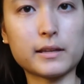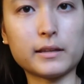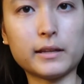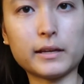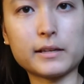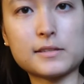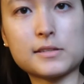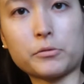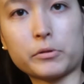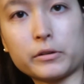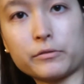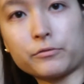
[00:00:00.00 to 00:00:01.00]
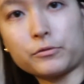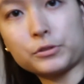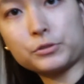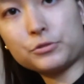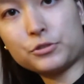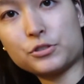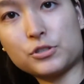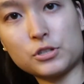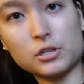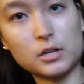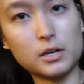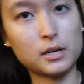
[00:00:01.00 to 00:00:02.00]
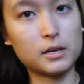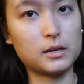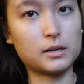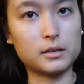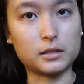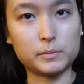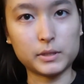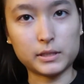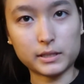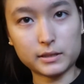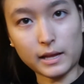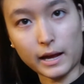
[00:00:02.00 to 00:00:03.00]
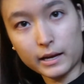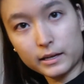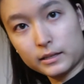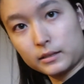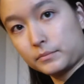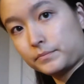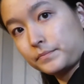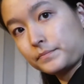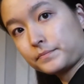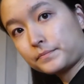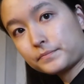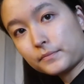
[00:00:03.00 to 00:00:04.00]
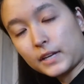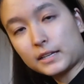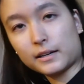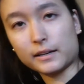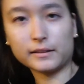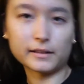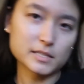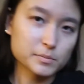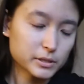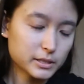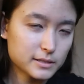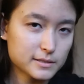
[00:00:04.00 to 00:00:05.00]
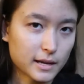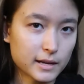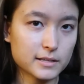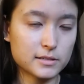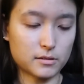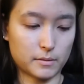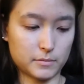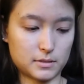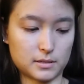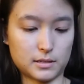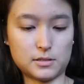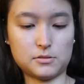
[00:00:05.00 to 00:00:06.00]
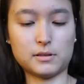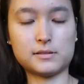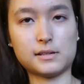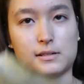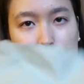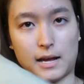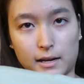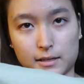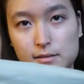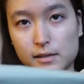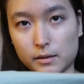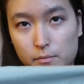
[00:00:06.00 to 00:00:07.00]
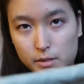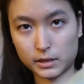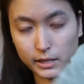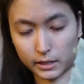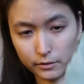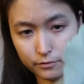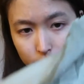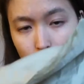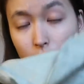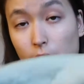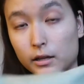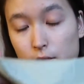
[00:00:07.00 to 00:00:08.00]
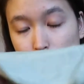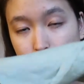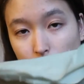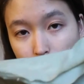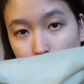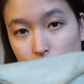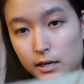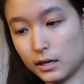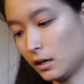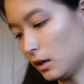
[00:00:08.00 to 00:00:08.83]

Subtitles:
and like it's sort of ruched, it'll be like that. And I think that's a pretty good size. So I'm just going to do this exact same thing for the other side.